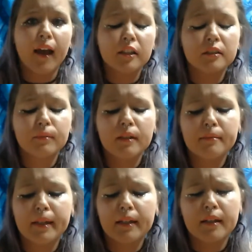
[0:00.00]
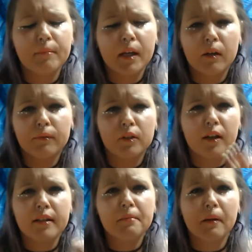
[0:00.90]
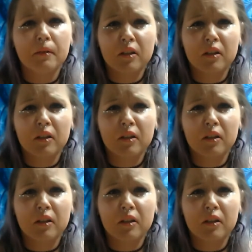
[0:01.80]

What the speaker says: I just wanted to make an email for you guys to be able to